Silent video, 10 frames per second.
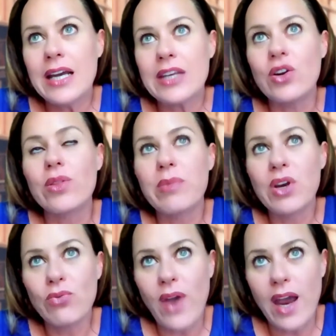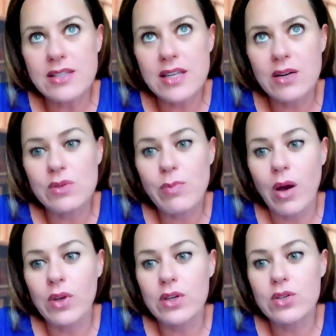the mere fact that it was
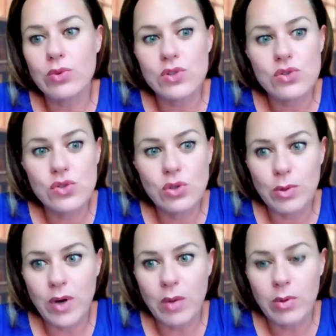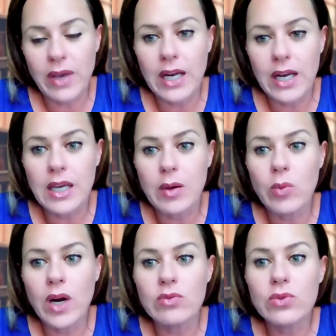published was super problematic.
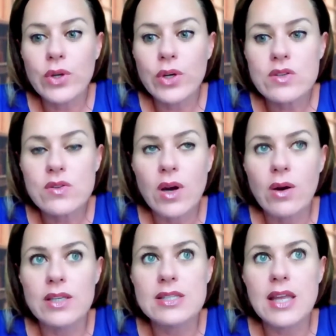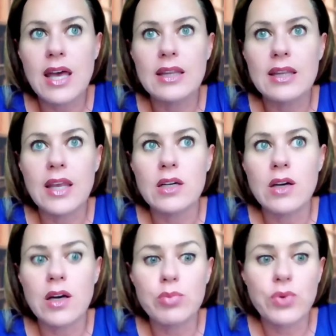What I've learned though, is that they
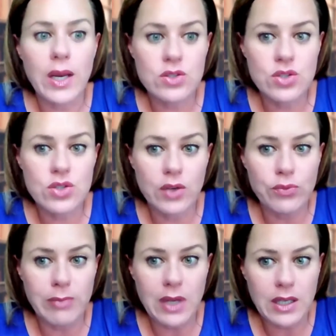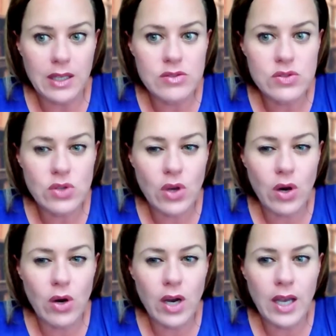are a branch of many.
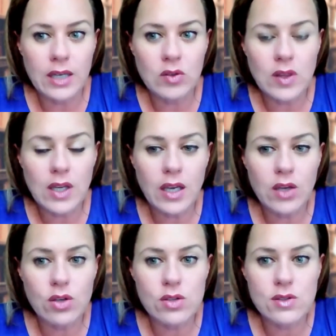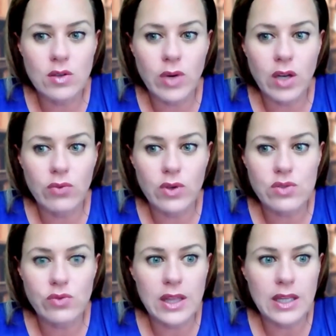So I don't think I understood when I
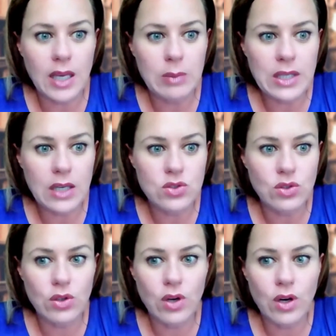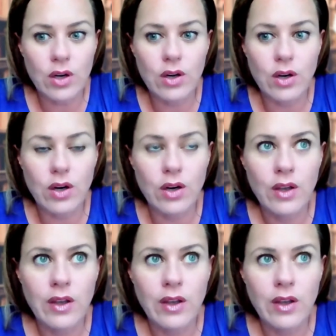first read the ABA Journal article